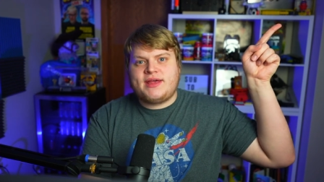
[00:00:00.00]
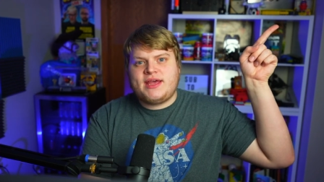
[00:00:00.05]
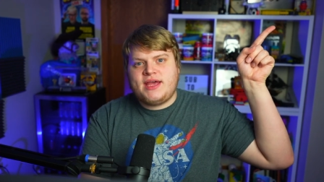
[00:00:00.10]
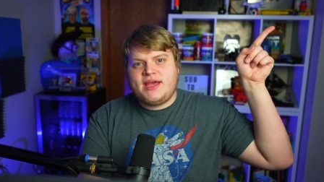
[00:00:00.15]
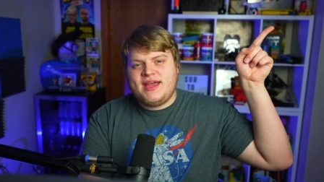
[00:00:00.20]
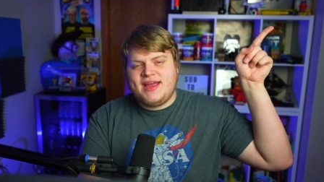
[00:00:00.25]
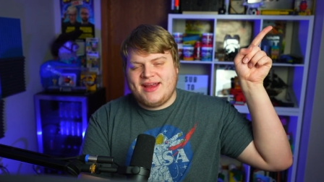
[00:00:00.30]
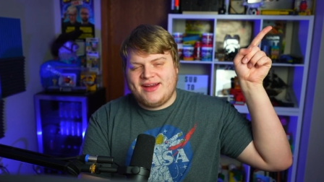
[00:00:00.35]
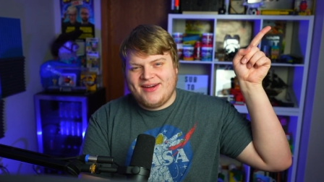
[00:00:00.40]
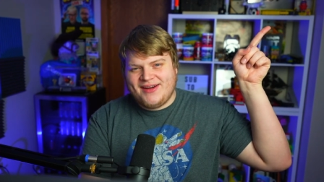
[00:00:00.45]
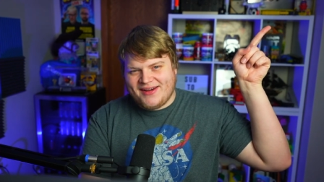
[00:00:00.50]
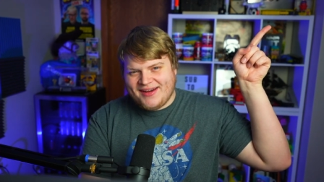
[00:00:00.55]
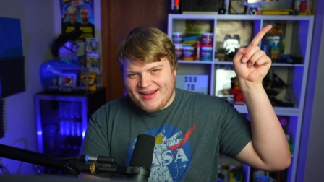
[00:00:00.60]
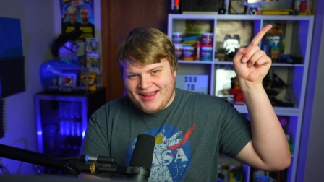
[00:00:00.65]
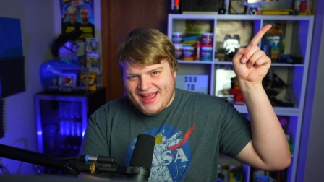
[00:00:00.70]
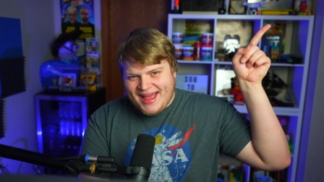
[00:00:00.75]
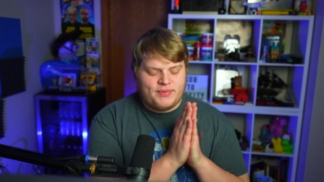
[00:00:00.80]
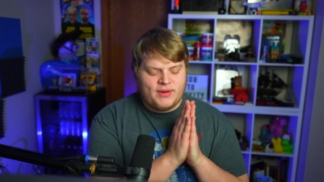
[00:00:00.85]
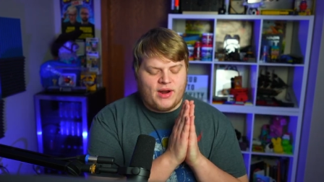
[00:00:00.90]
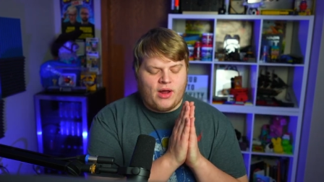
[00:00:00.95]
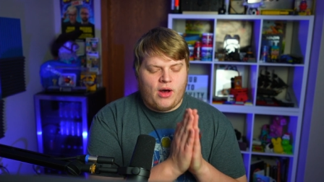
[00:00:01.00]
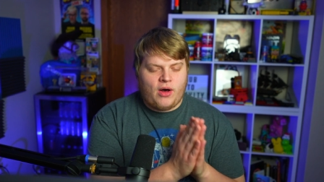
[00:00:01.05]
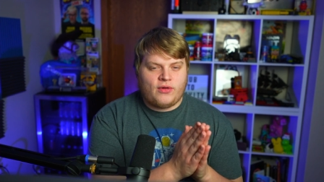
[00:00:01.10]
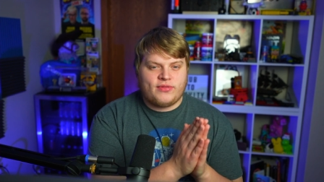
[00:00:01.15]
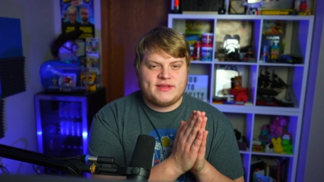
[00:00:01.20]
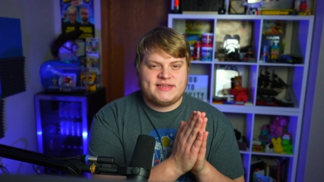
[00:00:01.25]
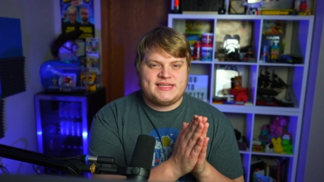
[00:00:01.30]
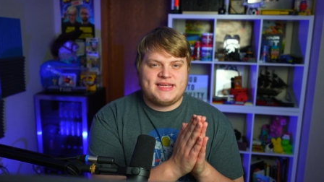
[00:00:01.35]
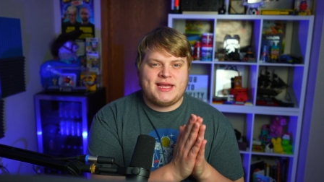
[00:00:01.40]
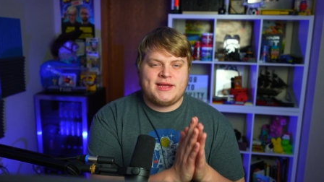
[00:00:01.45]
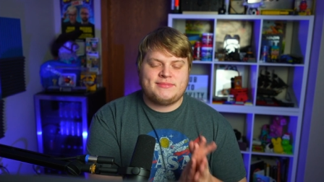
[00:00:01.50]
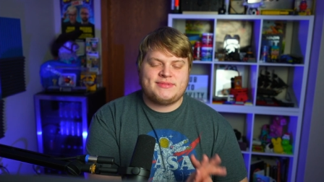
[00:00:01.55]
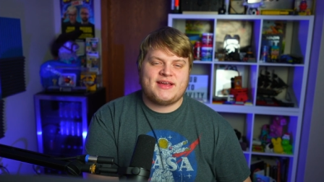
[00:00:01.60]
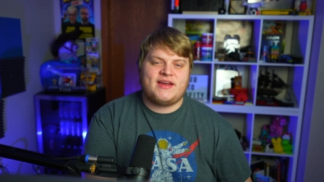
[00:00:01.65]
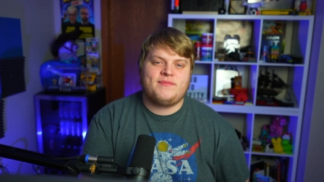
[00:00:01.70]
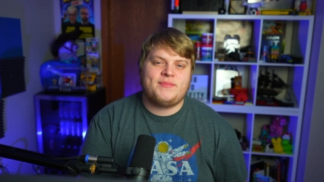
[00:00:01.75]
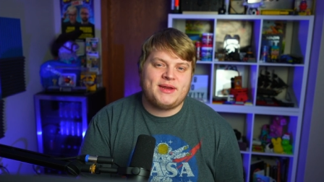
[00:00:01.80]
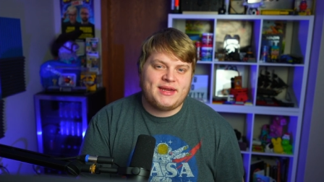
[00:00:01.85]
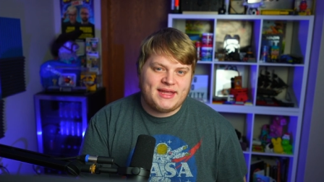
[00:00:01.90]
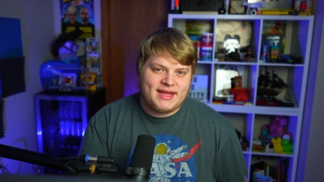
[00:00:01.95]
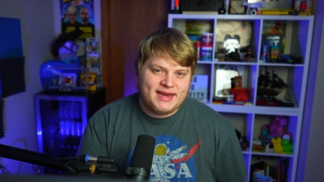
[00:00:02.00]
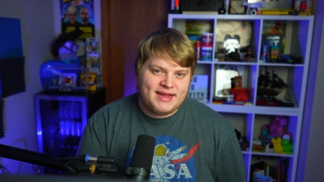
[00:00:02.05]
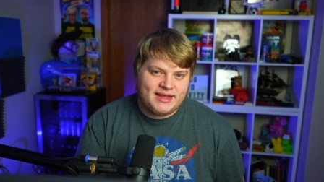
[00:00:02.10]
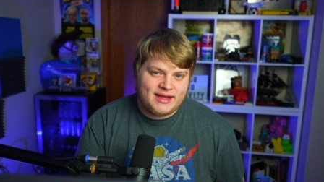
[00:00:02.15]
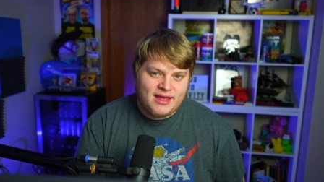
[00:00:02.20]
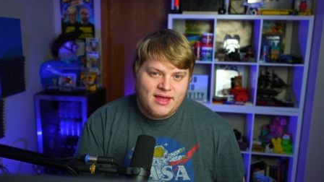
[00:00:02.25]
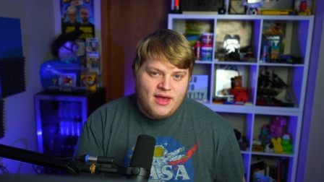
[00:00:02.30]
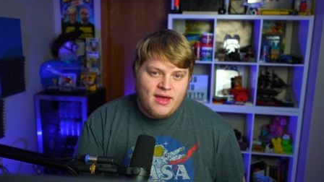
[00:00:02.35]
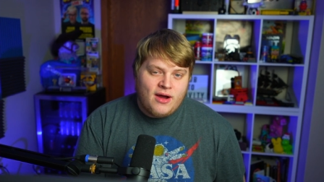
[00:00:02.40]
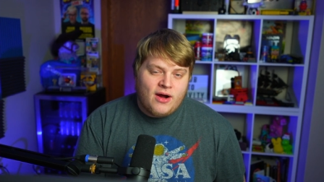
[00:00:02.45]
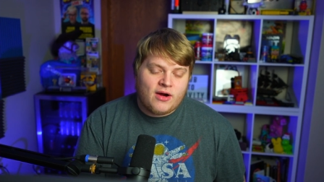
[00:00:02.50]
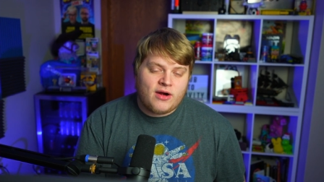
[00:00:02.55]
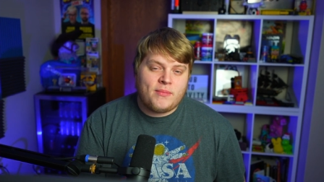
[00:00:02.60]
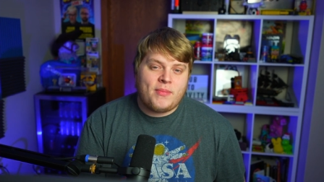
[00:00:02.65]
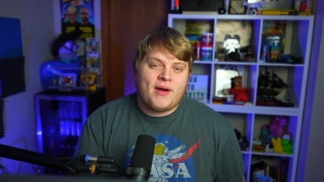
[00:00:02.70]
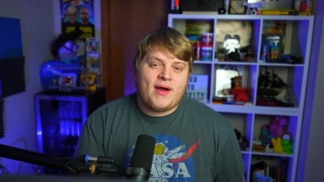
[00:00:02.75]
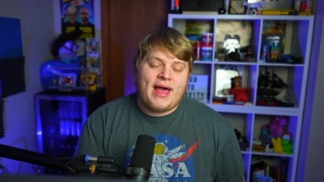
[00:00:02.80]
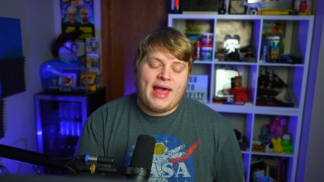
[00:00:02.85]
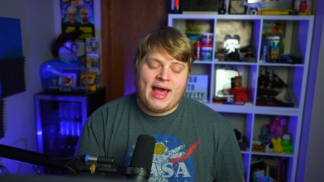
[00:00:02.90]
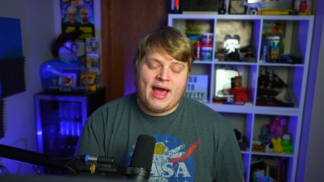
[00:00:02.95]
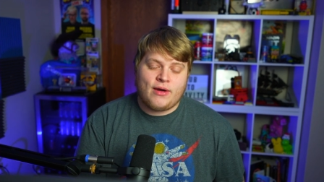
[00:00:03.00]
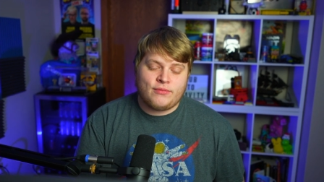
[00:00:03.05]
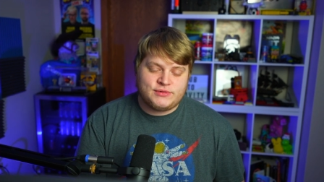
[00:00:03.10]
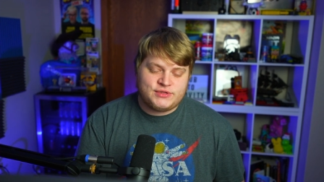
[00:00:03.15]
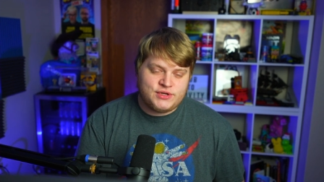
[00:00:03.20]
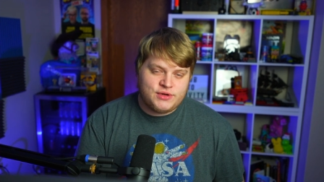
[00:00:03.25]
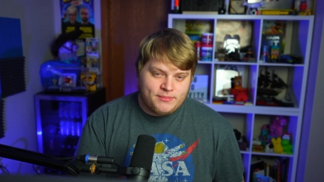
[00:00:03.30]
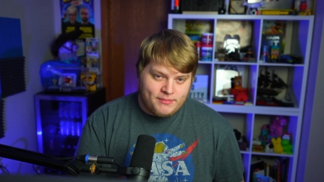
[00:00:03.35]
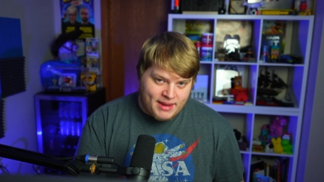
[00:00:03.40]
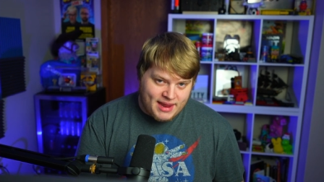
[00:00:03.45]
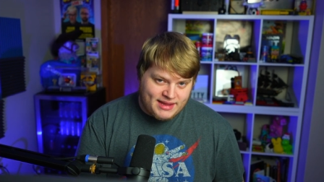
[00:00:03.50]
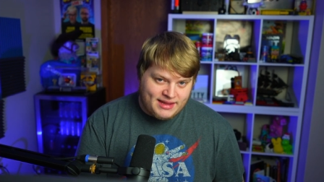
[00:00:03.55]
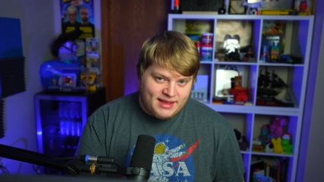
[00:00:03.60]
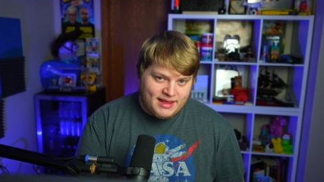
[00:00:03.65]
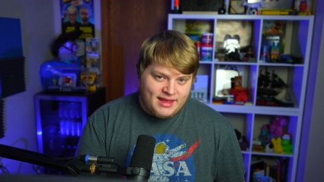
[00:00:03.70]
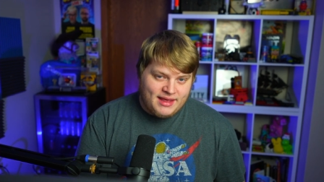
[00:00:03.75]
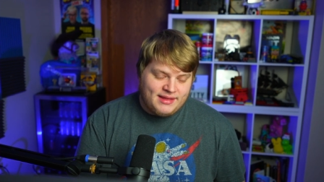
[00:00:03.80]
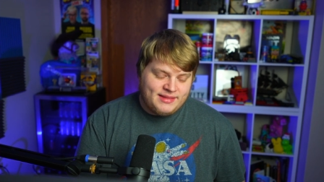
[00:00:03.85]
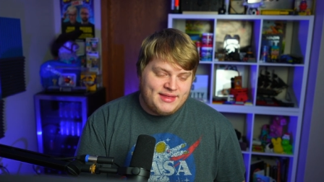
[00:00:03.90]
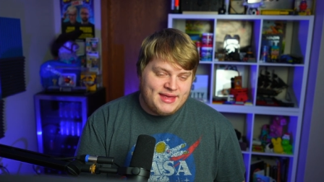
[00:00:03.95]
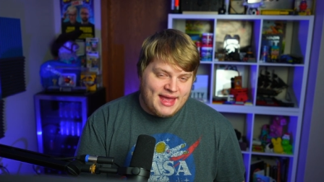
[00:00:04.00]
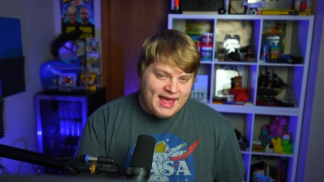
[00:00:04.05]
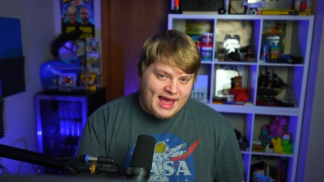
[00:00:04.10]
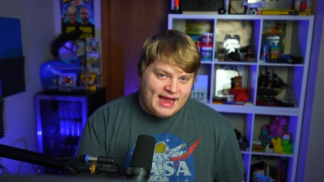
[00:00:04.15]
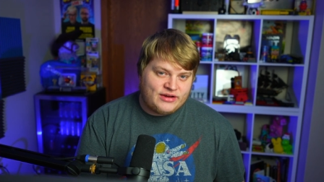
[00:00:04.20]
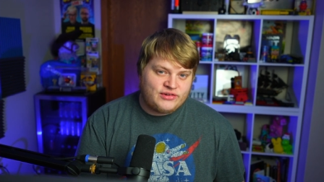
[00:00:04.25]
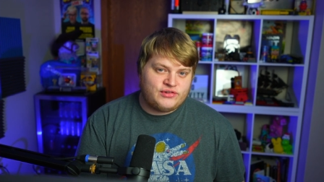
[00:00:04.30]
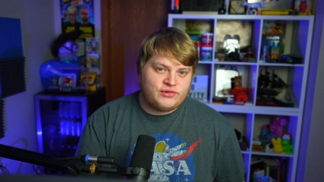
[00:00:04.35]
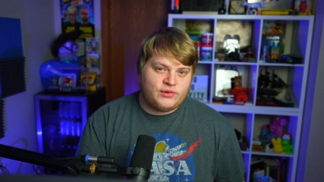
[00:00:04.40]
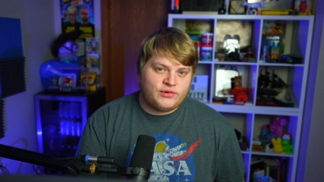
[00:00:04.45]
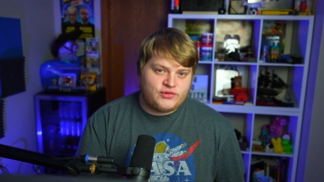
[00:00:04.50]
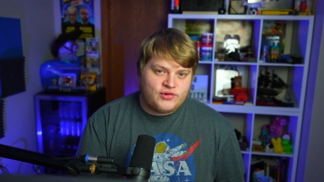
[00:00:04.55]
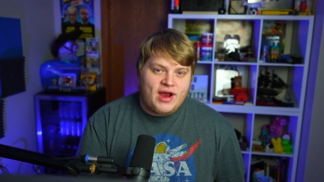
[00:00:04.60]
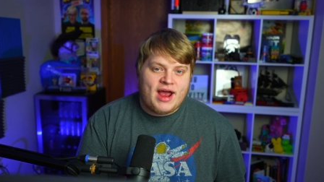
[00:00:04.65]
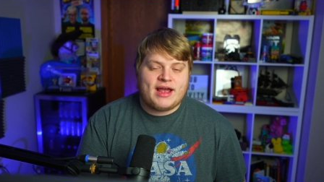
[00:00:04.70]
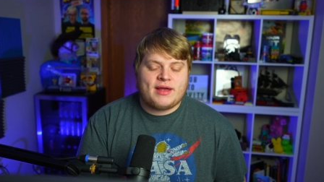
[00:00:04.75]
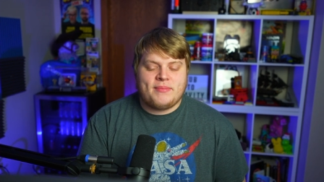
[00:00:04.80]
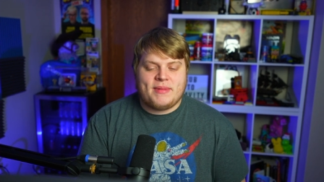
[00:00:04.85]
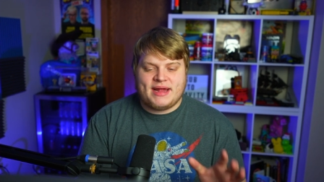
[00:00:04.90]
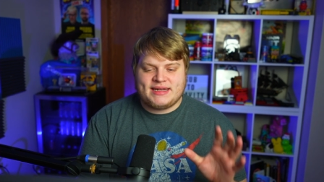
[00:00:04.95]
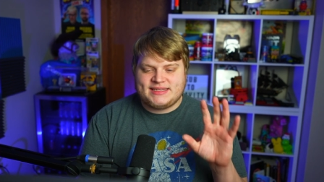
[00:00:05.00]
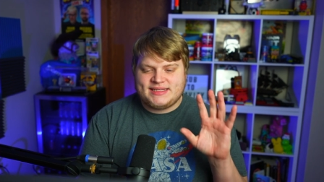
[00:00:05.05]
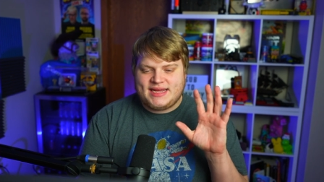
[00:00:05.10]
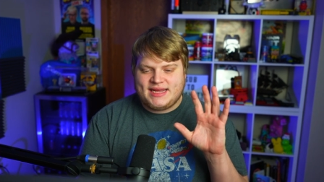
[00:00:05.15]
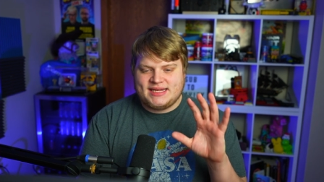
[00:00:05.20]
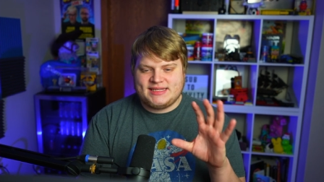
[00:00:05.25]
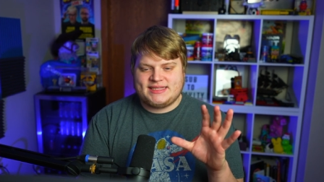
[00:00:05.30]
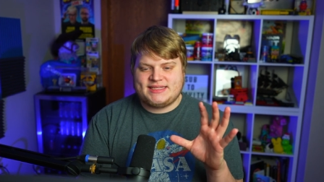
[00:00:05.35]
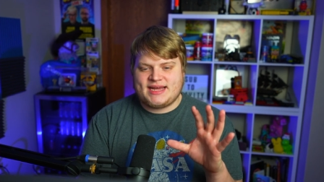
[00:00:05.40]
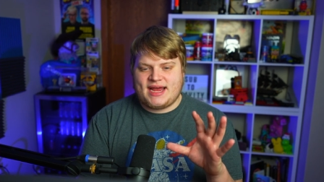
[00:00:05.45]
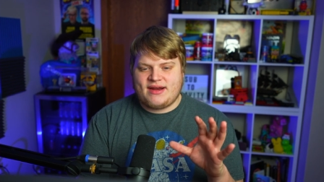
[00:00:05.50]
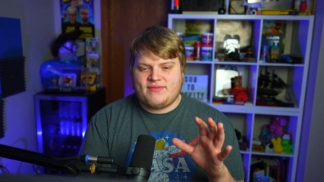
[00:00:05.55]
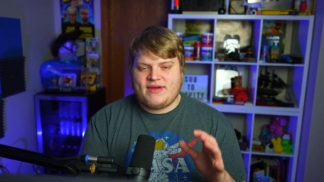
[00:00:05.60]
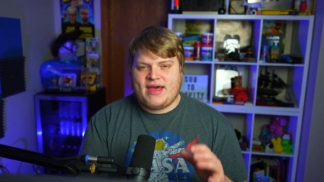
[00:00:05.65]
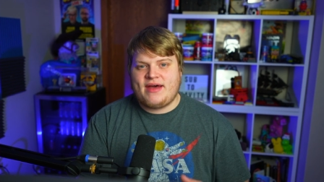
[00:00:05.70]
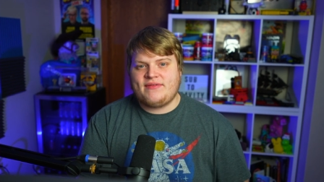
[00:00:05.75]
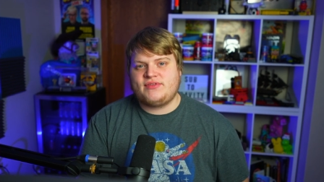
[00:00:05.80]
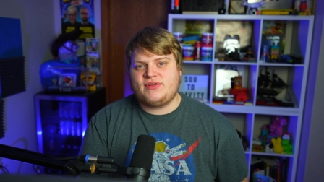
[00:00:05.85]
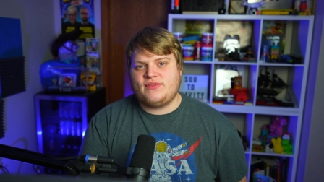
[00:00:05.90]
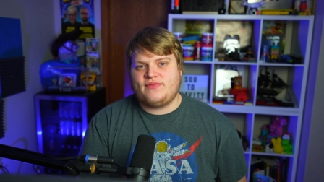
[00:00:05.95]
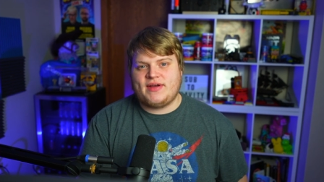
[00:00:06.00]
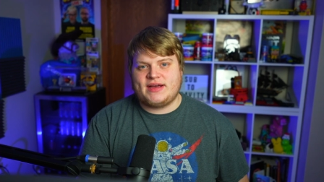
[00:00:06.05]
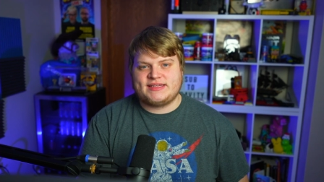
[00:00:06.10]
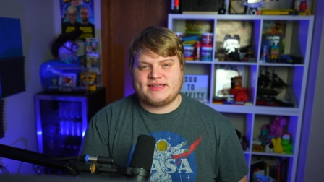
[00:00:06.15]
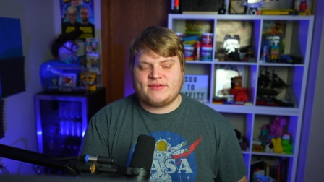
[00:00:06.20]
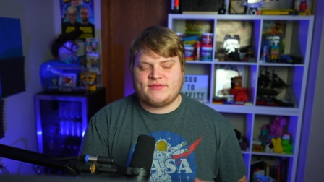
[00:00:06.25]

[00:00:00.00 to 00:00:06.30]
here. but all the DMs I've been getting are about how to make the actual track mattes inside of After Effects.